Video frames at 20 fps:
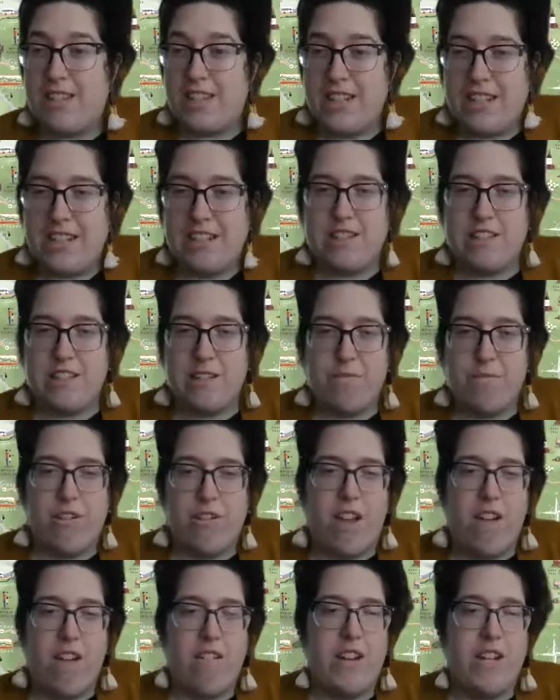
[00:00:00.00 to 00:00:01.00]
needs and
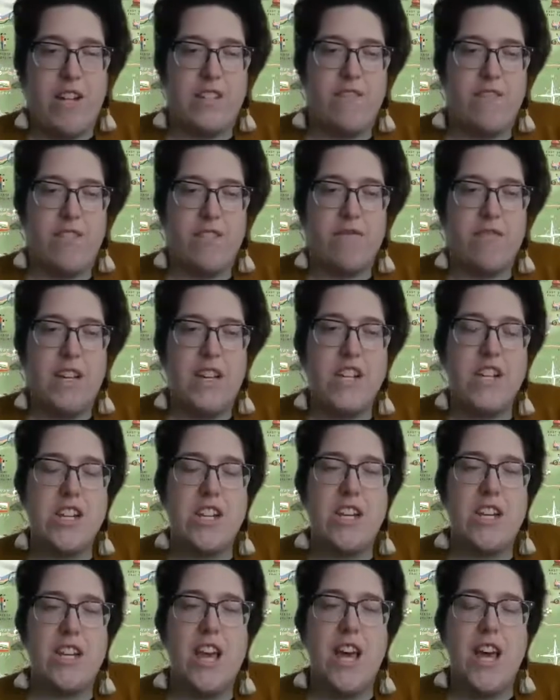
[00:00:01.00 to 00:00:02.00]
priorities of the
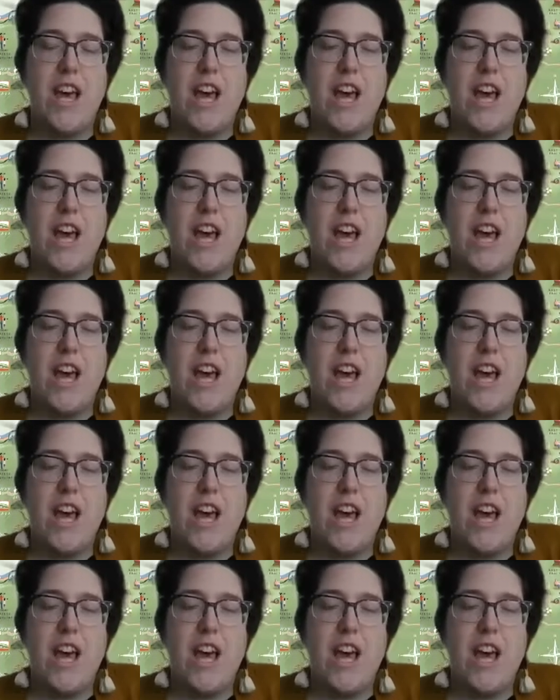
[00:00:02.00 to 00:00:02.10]
region.